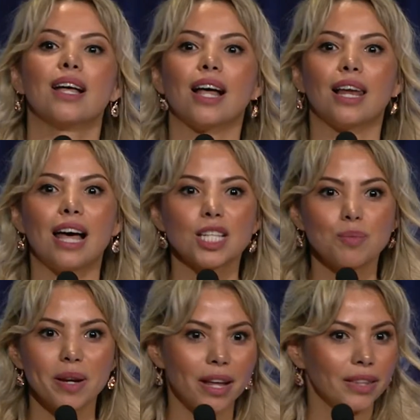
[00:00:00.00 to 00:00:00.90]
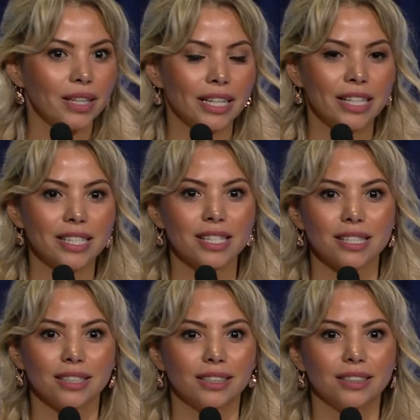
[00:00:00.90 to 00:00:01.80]
And last but not the least,
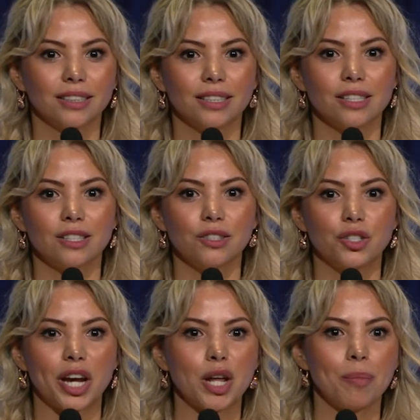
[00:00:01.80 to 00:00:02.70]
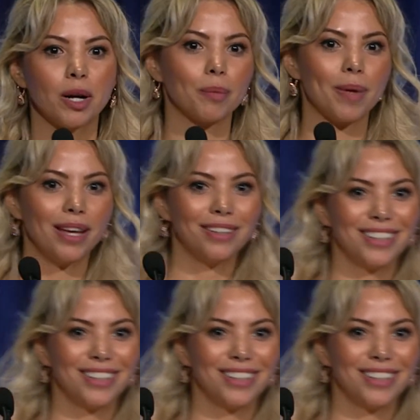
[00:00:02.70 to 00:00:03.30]
Janie Berkman